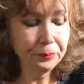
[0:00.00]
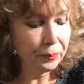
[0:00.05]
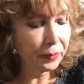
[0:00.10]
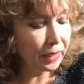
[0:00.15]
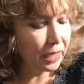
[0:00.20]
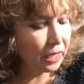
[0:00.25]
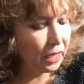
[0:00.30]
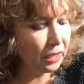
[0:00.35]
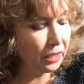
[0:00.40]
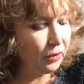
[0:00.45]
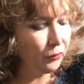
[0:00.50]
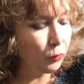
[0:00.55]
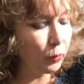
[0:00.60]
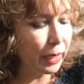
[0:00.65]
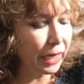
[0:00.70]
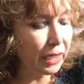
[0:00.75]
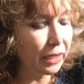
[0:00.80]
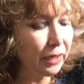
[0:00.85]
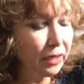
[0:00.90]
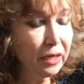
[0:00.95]

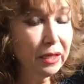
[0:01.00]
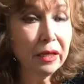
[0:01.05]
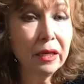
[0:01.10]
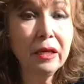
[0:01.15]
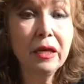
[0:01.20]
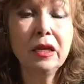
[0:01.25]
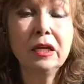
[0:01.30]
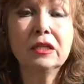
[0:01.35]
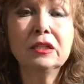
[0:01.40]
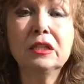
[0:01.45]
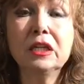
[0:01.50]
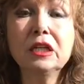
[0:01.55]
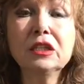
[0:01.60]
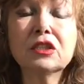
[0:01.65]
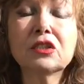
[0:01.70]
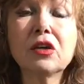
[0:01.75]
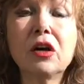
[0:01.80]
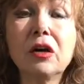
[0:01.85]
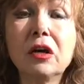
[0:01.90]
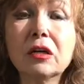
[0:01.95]
Anyway,
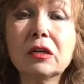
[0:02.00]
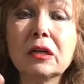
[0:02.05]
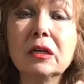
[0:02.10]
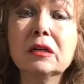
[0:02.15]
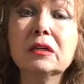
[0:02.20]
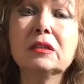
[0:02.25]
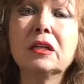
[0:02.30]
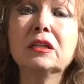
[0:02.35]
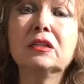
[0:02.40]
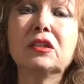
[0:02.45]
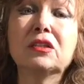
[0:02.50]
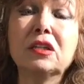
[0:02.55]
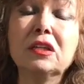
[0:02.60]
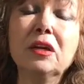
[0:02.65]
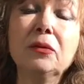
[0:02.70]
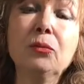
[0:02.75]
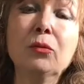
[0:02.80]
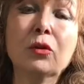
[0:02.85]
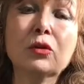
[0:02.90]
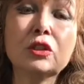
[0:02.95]
these are the three
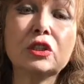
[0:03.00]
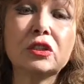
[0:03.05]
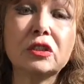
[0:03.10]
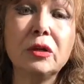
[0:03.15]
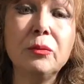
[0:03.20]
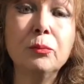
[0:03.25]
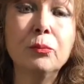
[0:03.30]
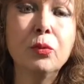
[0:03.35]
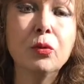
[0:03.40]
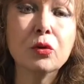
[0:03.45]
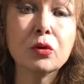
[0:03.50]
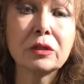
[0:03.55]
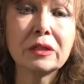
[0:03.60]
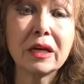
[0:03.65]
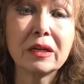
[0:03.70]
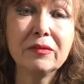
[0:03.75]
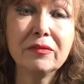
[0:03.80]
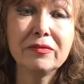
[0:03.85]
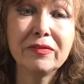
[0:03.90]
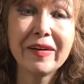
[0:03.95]
most
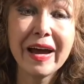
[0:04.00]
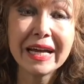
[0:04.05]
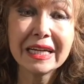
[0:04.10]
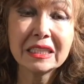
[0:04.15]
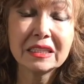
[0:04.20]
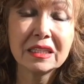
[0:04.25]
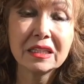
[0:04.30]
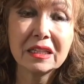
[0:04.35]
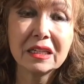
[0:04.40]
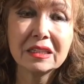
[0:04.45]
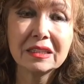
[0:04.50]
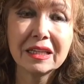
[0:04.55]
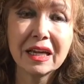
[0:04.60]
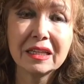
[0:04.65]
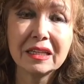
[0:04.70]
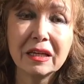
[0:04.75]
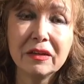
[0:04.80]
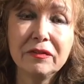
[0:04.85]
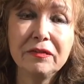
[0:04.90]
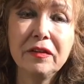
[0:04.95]
important factors
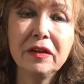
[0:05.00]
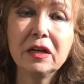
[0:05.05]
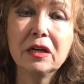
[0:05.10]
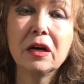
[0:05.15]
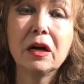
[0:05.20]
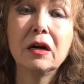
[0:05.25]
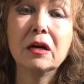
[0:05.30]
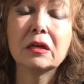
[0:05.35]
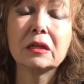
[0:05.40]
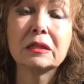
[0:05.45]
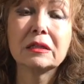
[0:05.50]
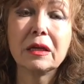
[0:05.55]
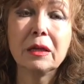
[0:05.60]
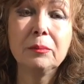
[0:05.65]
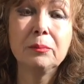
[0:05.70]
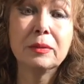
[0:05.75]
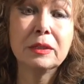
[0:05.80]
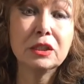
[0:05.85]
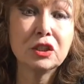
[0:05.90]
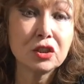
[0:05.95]
that affect our
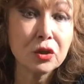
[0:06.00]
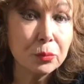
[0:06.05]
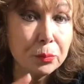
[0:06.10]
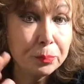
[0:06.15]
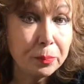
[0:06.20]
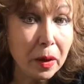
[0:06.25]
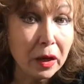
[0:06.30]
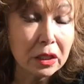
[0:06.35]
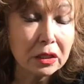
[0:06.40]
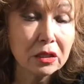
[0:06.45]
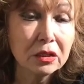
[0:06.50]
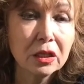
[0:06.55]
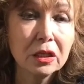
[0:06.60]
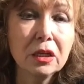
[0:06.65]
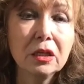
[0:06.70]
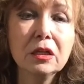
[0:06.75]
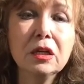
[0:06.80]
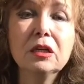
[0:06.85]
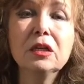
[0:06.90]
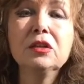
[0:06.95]
temperature. But
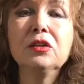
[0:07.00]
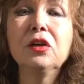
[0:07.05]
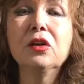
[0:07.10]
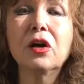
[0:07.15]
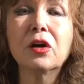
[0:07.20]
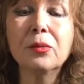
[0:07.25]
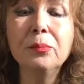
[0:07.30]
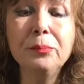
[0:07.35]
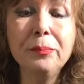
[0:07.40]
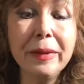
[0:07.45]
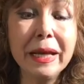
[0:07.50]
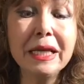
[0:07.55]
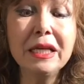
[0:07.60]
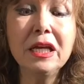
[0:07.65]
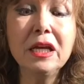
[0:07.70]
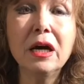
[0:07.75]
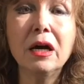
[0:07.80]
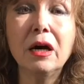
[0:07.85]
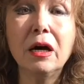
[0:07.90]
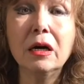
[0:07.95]
there are many
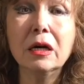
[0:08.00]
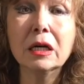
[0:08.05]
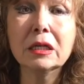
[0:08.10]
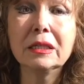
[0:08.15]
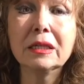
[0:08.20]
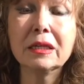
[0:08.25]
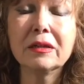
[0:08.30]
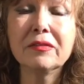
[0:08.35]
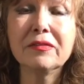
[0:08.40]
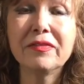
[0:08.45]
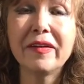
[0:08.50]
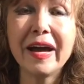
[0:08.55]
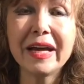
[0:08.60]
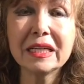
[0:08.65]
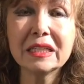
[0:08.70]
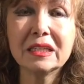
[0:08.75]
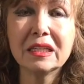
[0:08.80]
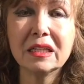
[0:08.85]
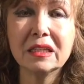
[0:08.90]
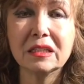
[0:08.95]
other
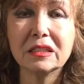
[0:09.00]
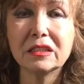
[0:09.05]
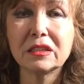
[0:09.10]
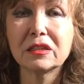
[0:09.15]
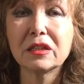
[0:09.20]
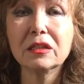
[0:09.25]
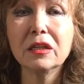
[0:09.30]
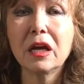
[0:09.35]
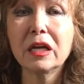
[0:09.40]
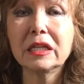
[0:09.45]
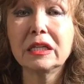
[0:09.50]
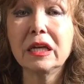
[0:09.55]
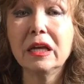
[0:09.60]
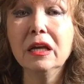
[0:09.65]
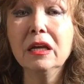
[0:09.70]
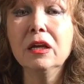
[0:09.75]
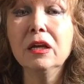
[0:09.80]
factors like a